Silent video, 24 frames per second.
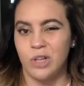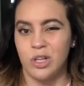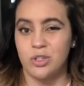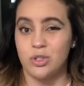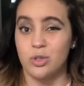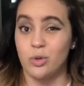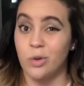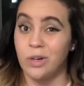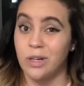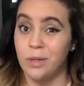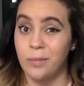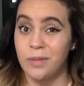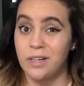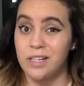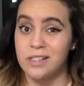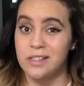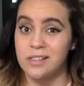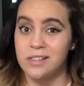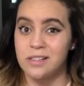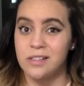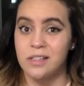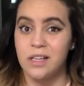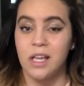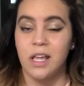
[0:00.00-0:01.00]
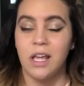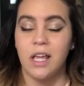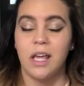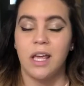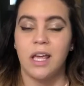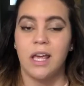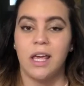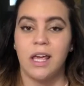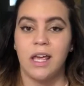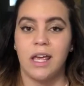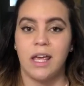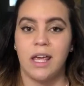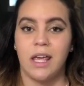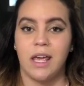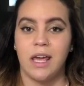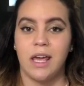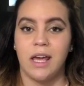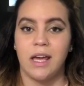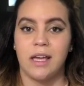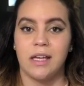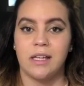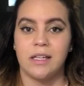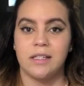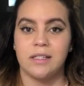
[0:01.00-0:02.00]
20 minutes
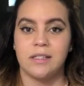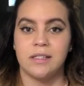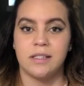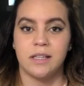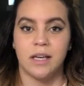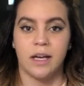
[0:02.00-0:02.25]
and